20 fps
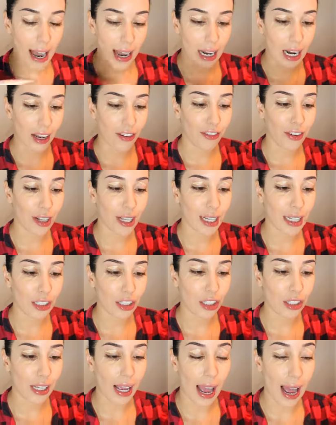And I feel like
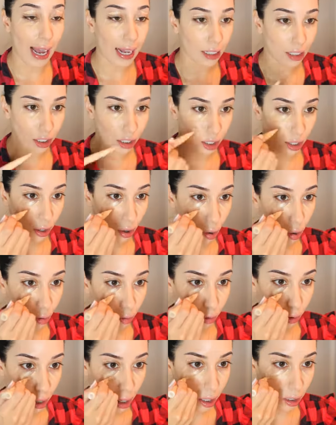it just adds to the
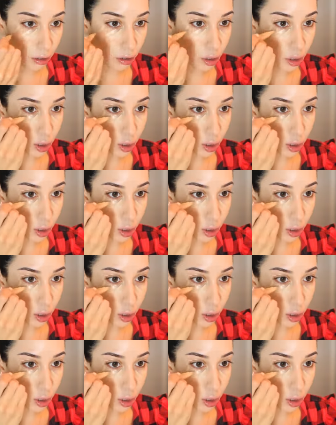overall